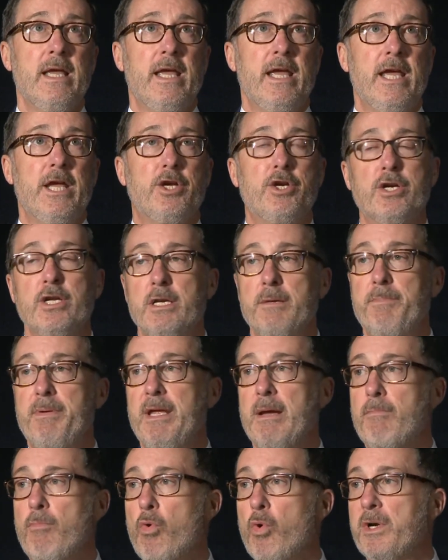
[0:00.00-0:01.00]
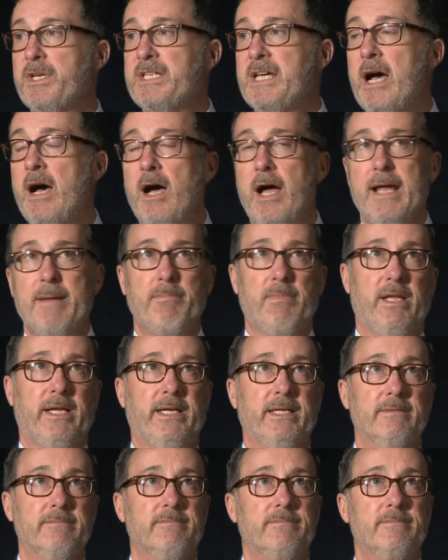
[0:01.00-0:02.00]
It couldn't be a more
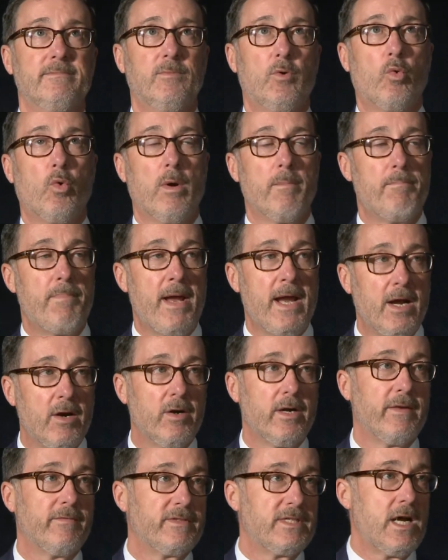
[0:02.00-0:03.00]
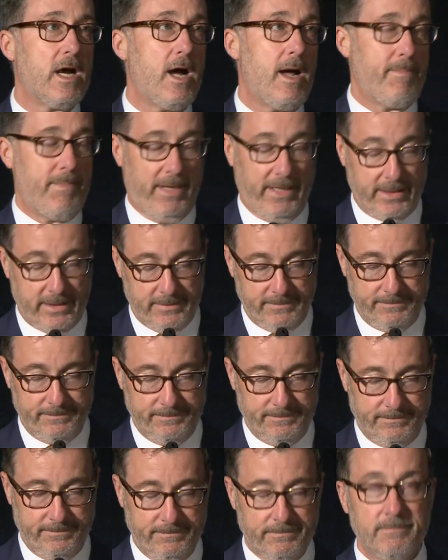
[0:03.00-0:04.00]
timely or imperative topic
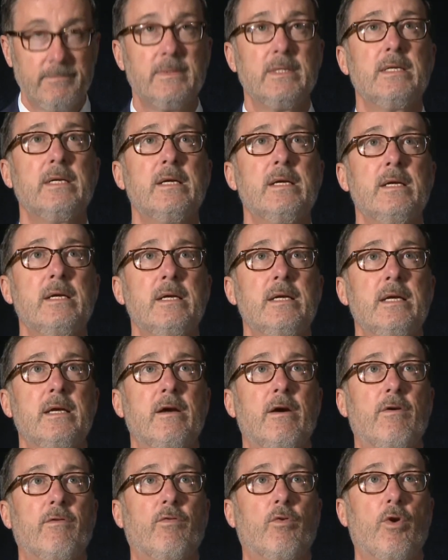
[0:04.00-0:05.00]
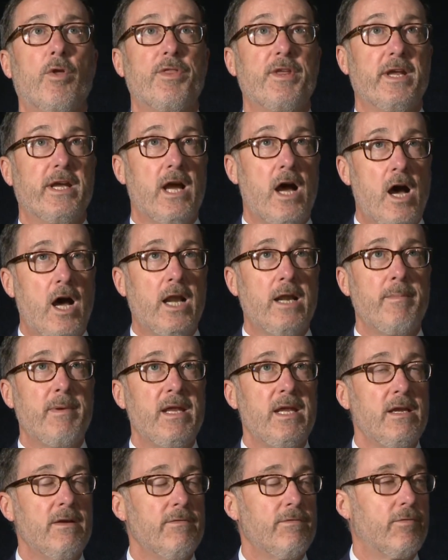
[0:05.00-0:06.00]
for the
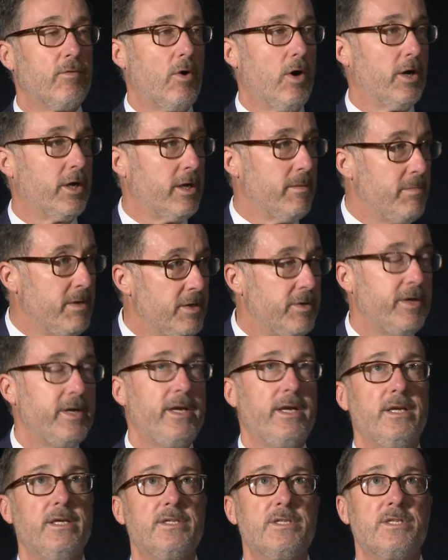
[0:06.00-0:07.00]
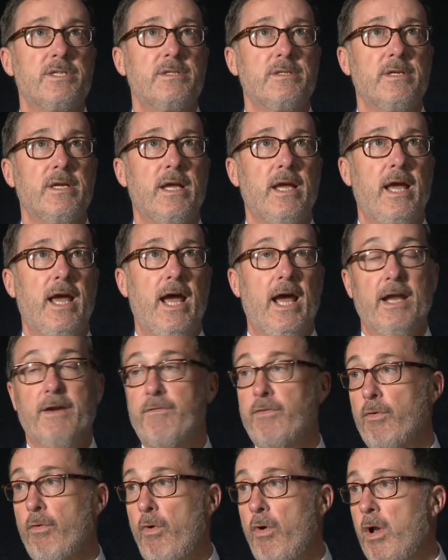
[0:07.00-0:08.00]
economy, for our communities, and
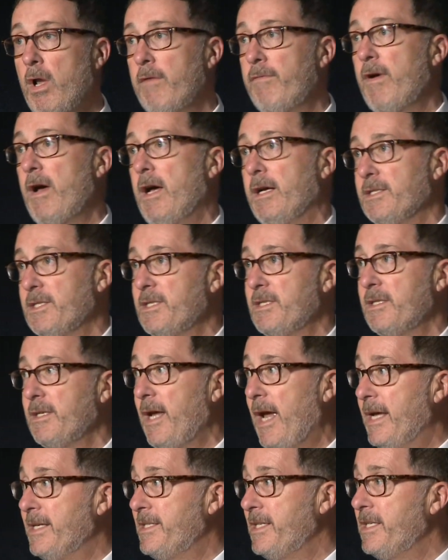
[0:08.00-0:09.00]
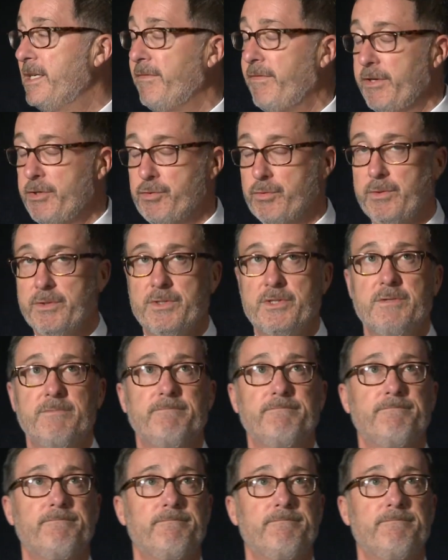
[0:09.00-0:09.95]
for all of us as individuals.